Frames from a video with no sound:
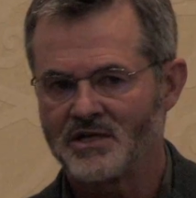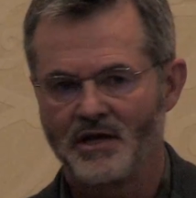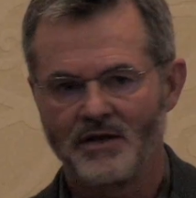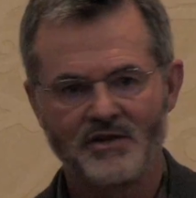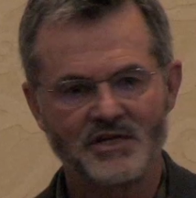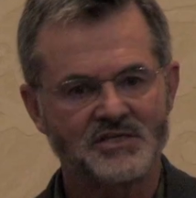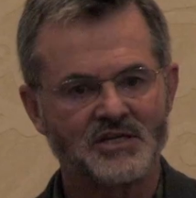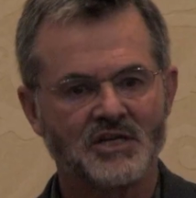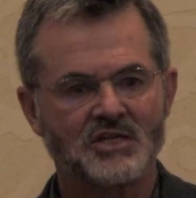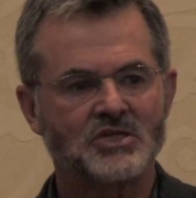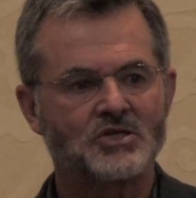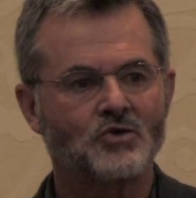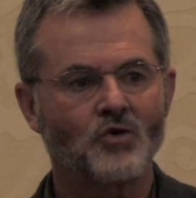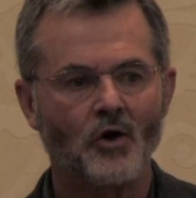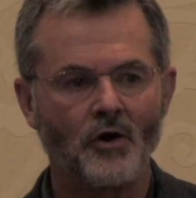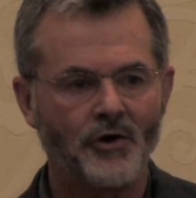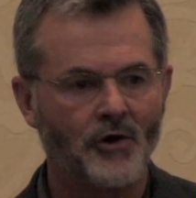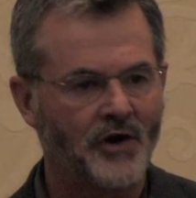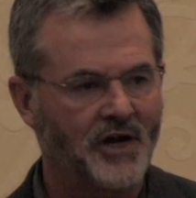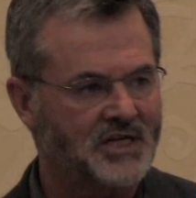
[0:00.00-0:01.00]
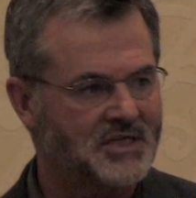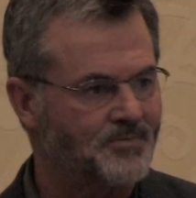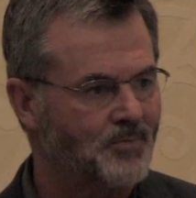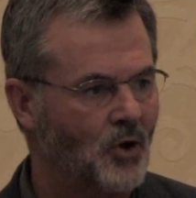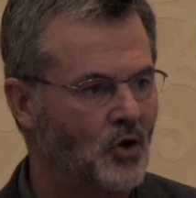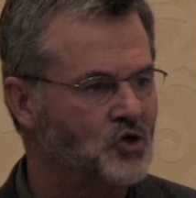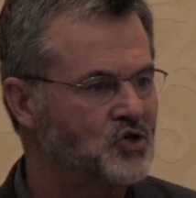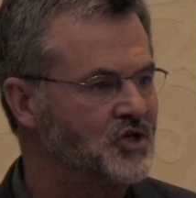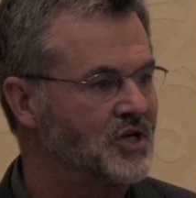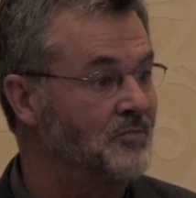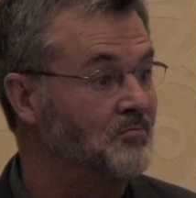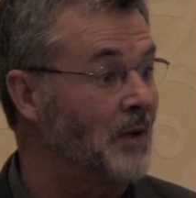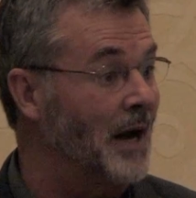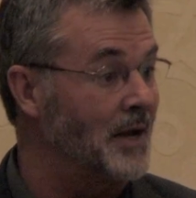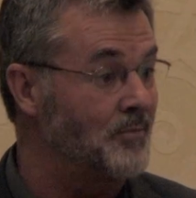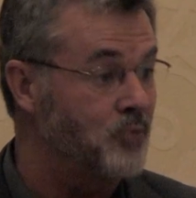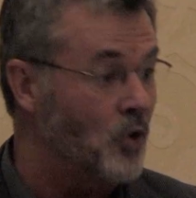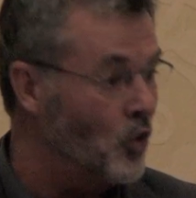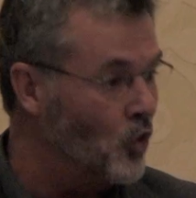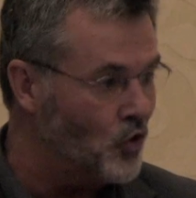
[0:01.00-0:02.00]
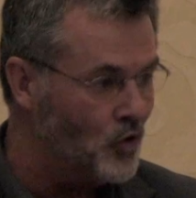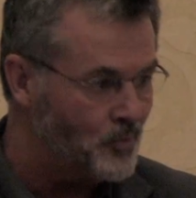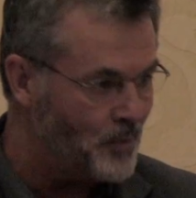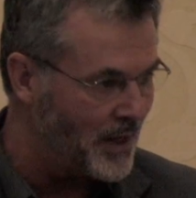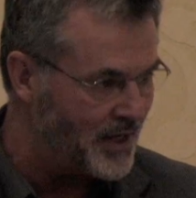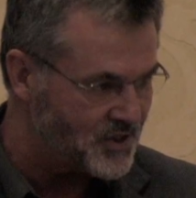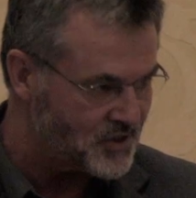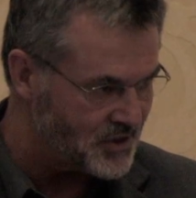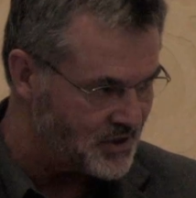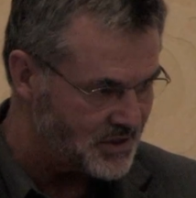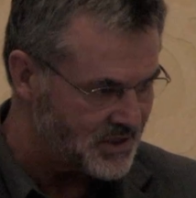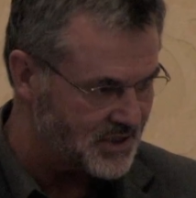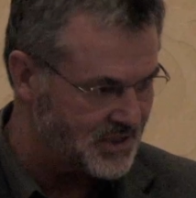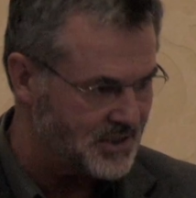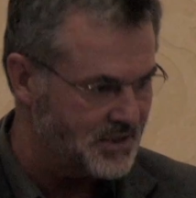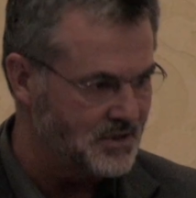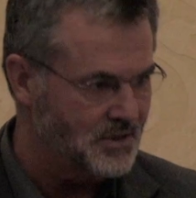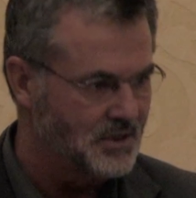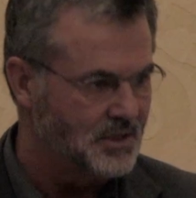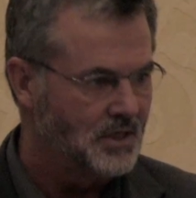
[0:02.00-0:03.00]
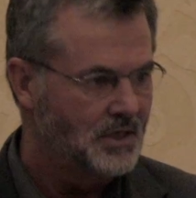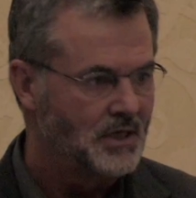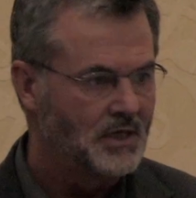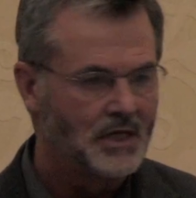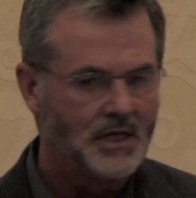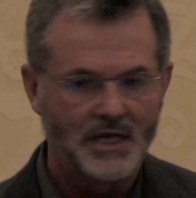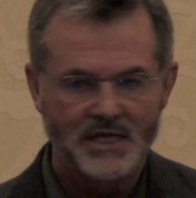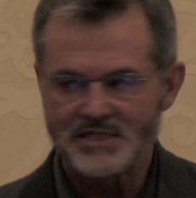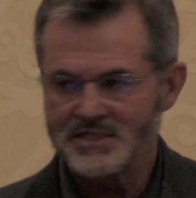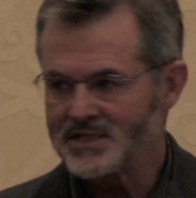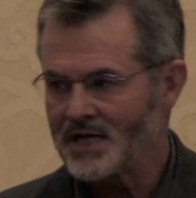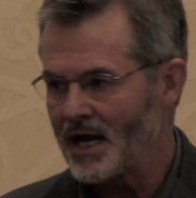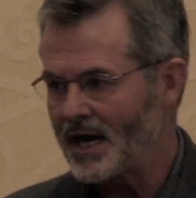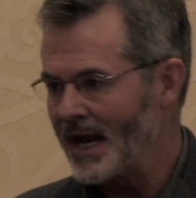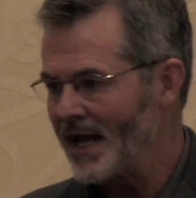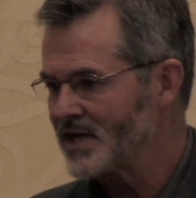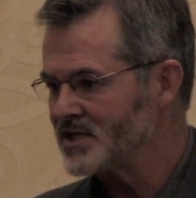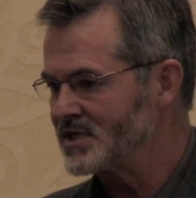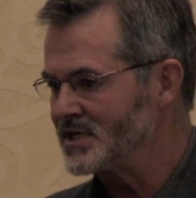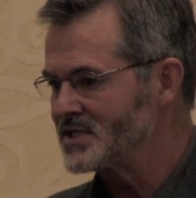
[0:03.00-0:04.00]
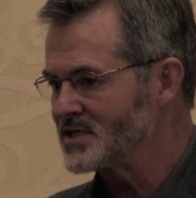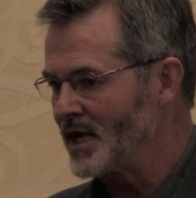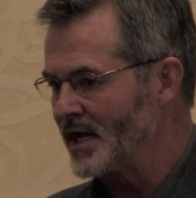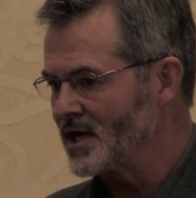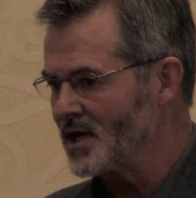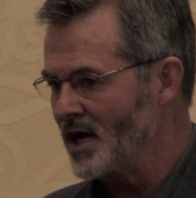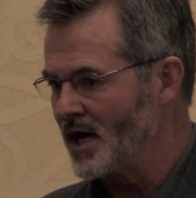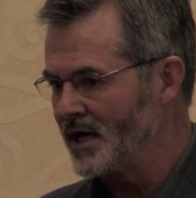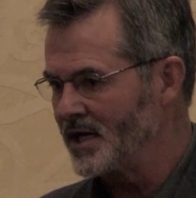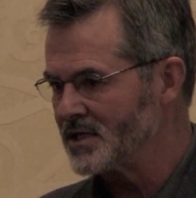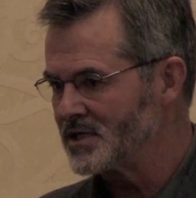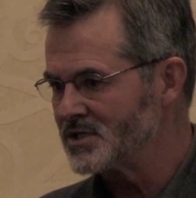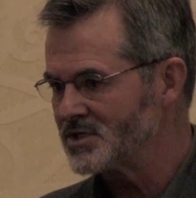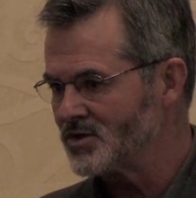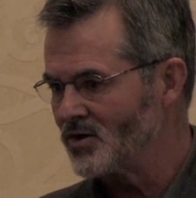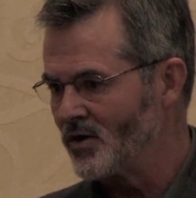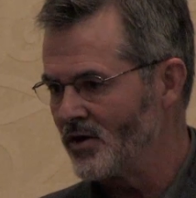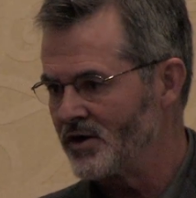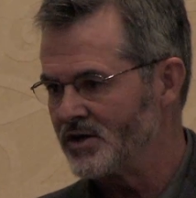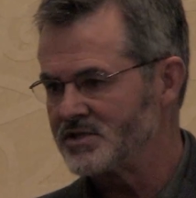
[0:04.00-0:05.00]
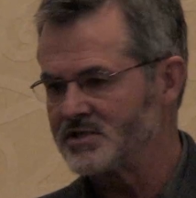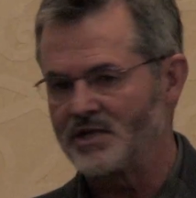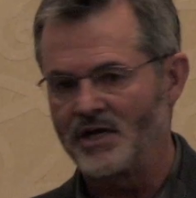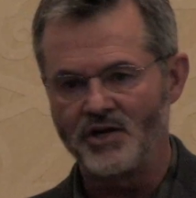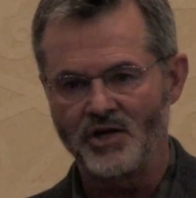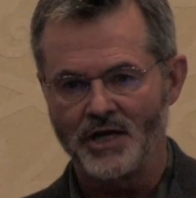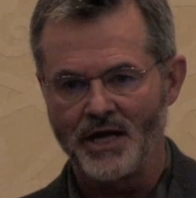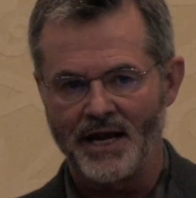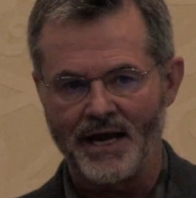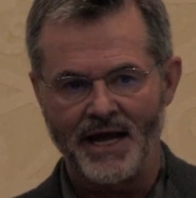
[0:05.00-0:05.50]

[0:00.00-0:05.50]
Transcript: This extraordinary explosion in bipolar patients. It's not actually psychotic disorders. Then you got to